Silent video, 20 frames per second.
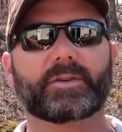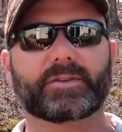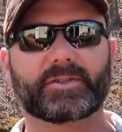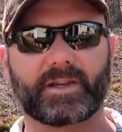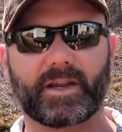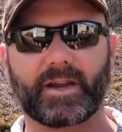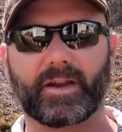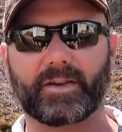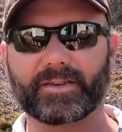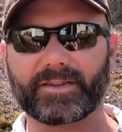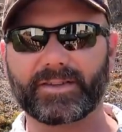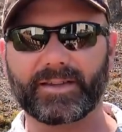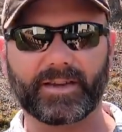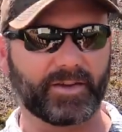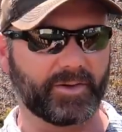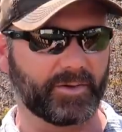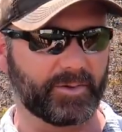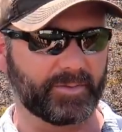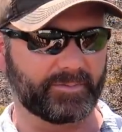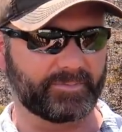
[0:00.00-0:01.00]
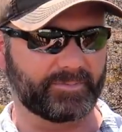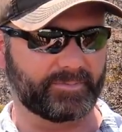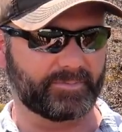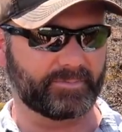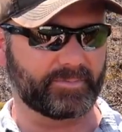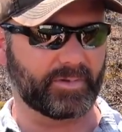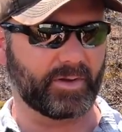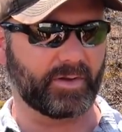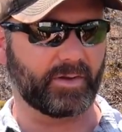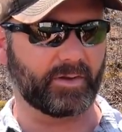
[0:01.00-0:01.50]
much guarantee you
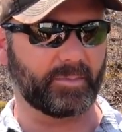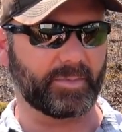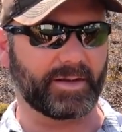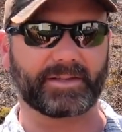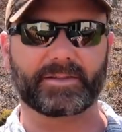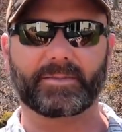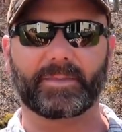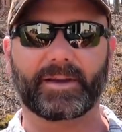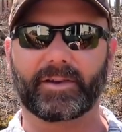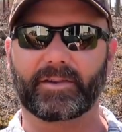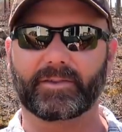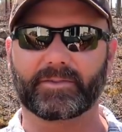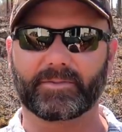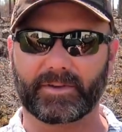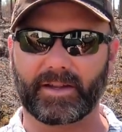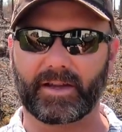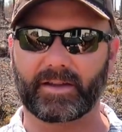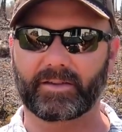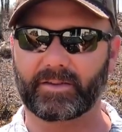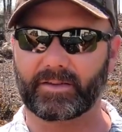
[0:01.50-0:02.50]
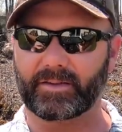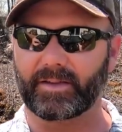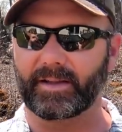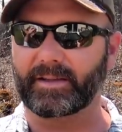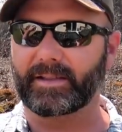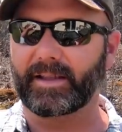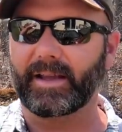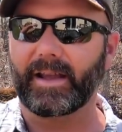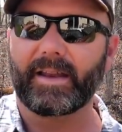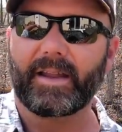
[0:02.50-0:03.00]
all my tomatoes will not look
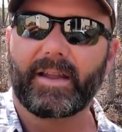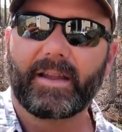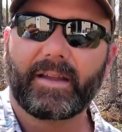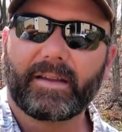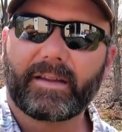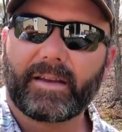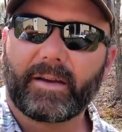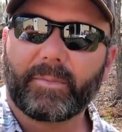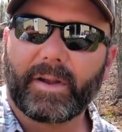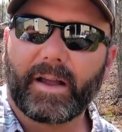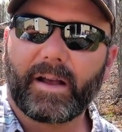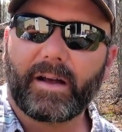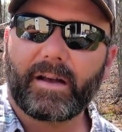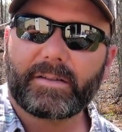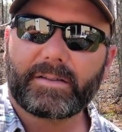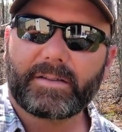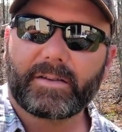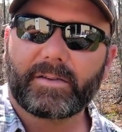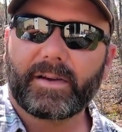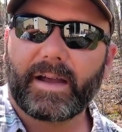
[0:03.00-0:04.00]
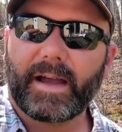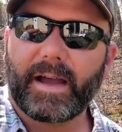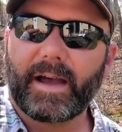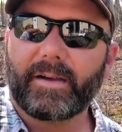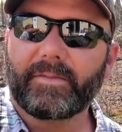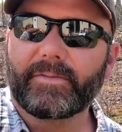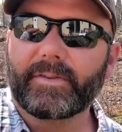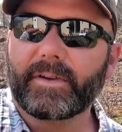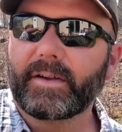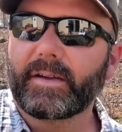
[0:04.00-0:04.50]
like that. And we also
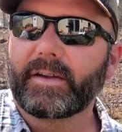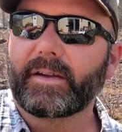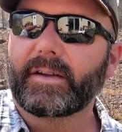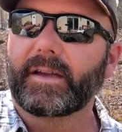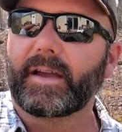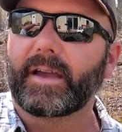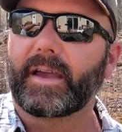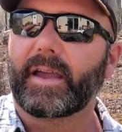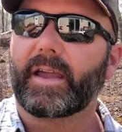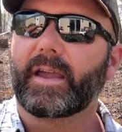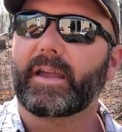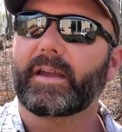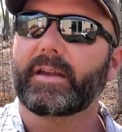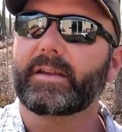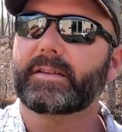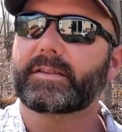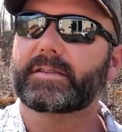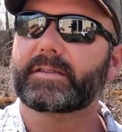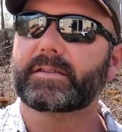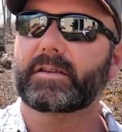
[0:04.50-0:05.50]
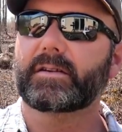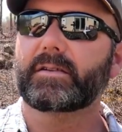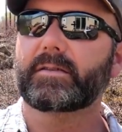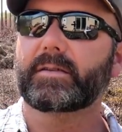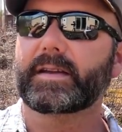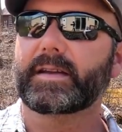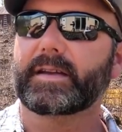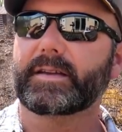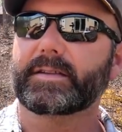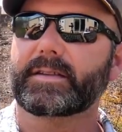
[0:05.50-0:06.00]
have a So
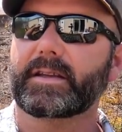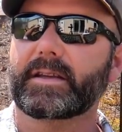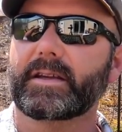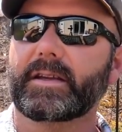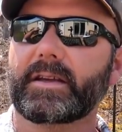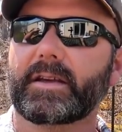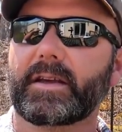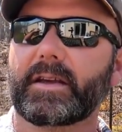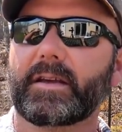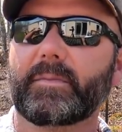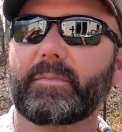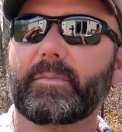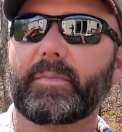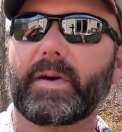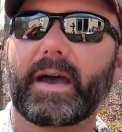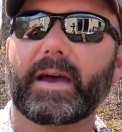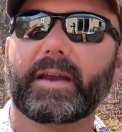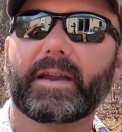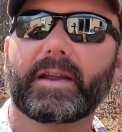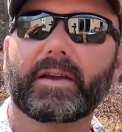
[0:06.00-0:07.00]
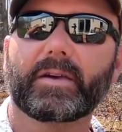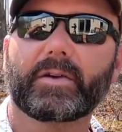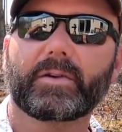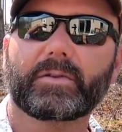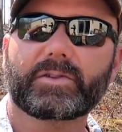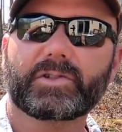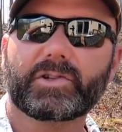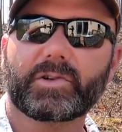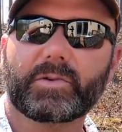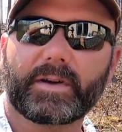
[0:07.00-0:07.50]
Easy Patio
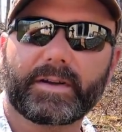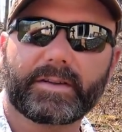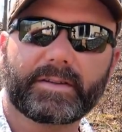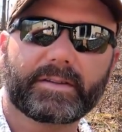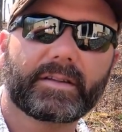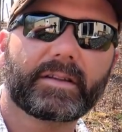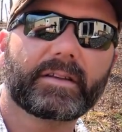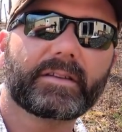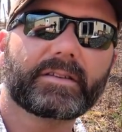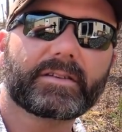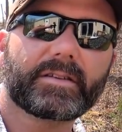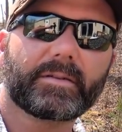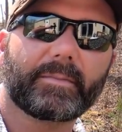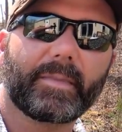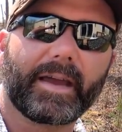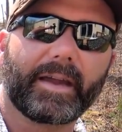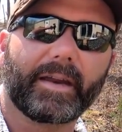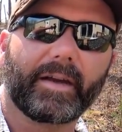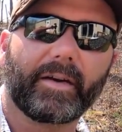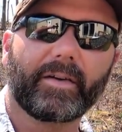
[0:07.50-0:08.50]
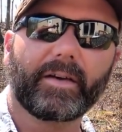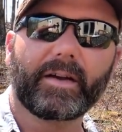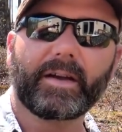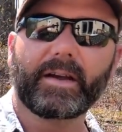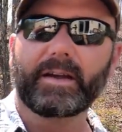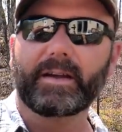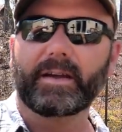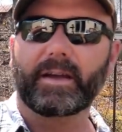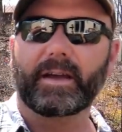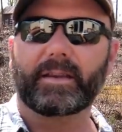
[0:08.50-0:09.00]
Choice Tomato,
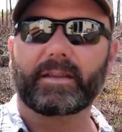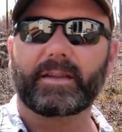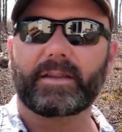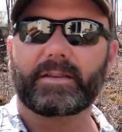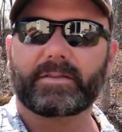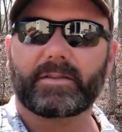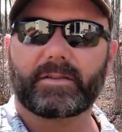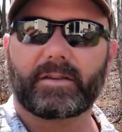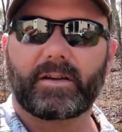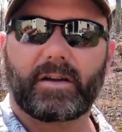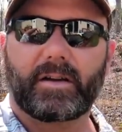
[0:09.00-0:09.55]
and these are